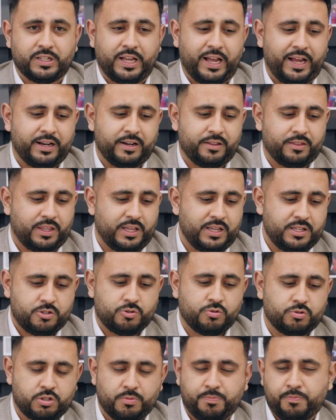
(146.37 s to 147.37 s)
and these
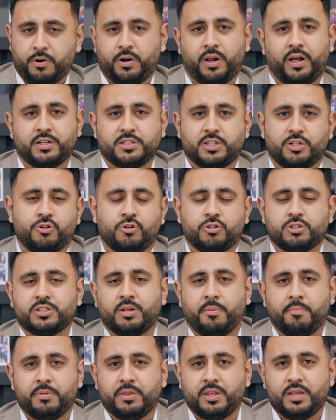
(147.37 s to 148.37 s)
sorts of products are not
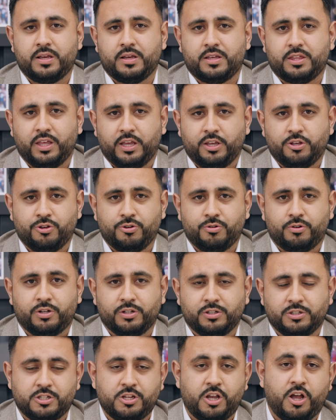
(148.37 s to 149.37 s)
something that you
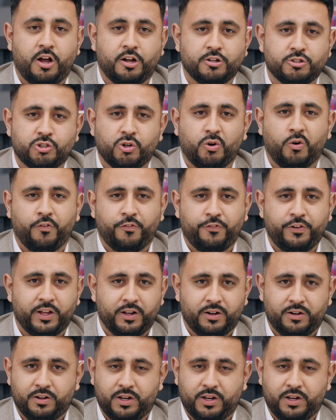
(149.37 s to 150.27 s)
can touch or feel.